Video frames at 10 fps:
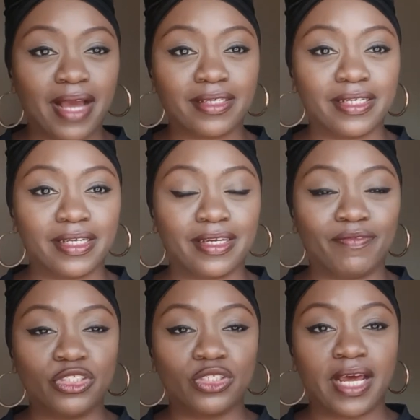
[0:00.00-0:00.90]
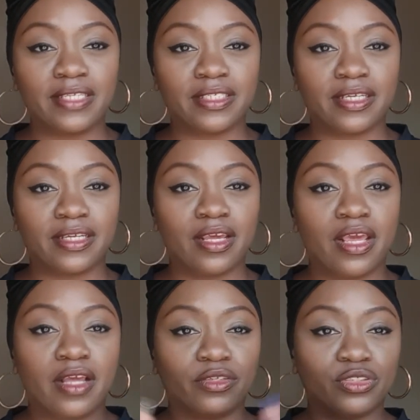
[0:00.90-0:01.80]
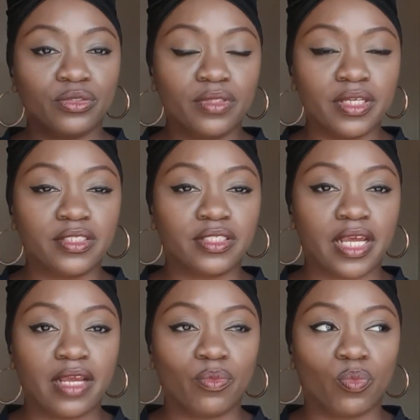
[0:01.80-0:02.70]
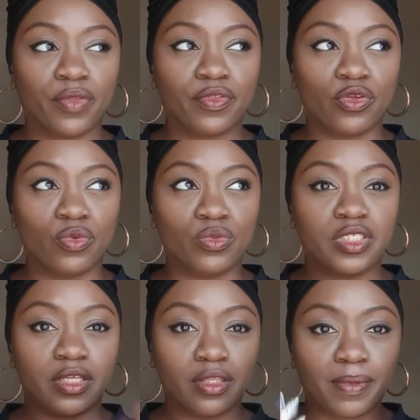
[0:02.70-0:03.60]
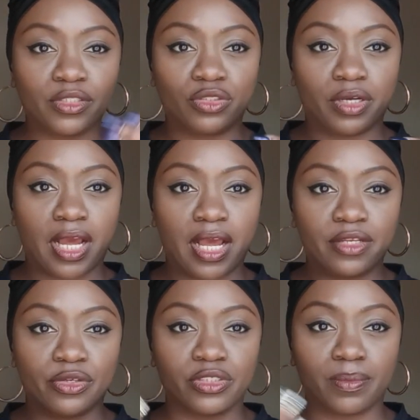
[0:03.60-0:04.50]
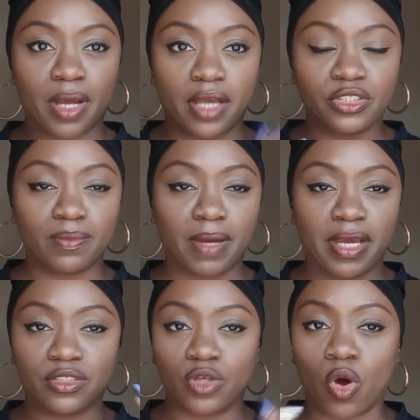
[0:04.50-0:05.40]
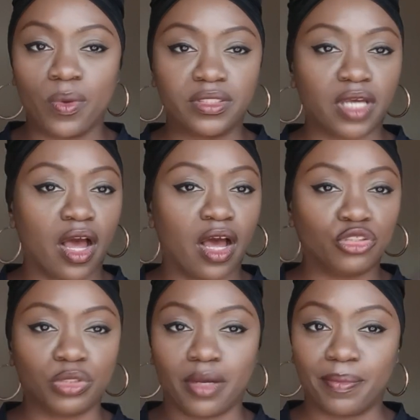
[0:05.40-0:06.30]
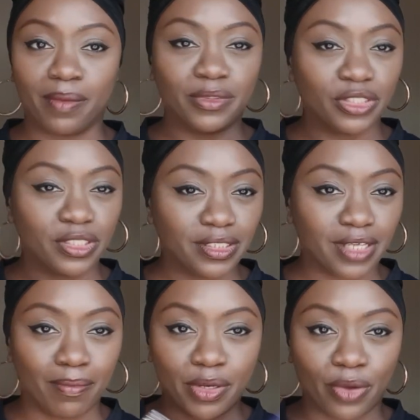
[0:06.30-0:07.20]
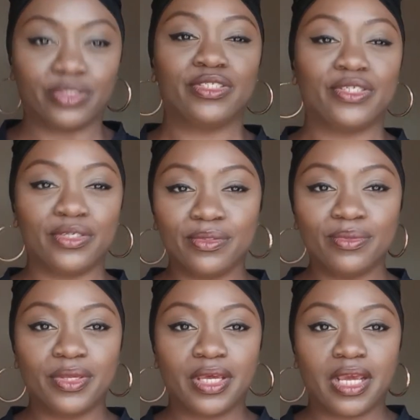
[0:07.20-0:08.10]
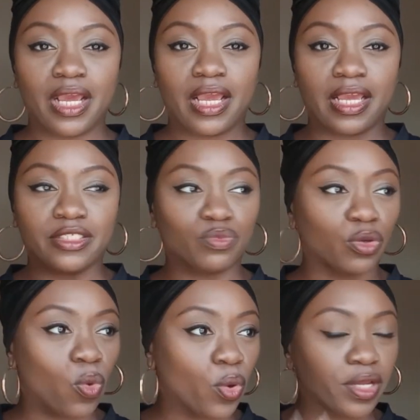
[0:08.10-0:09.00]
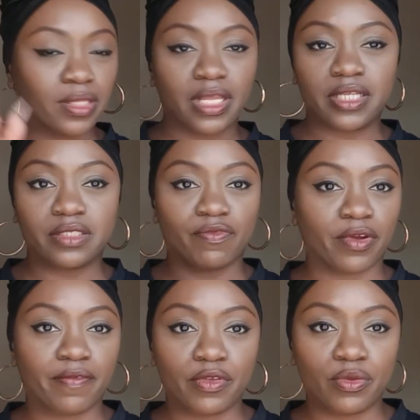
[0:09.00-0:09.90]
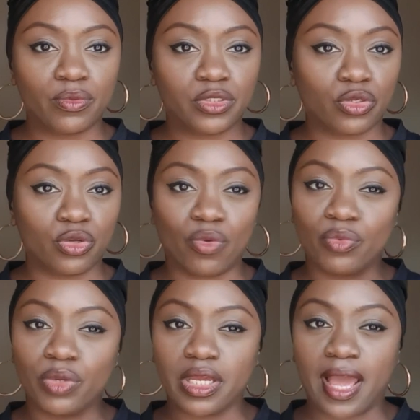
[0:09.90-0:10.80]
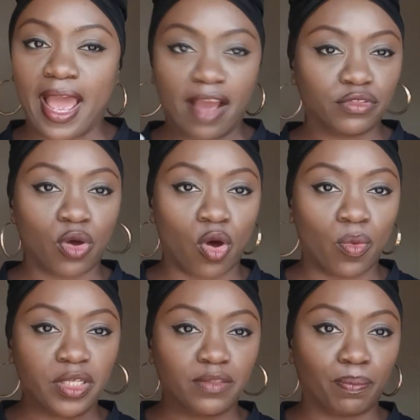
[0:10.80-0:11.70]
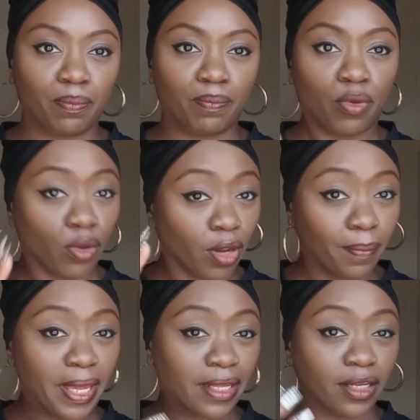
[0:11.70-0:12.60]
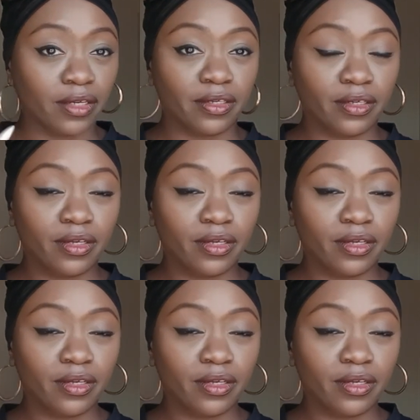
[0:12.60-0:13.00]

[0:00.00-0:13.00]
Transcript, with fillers: good at visualizing. The truth is, is that whether you see the picture or not, your subconscious mind is always conjuring up images unbeknownst to you. It's recording things in front of you, so you don't really have to always pull up a clear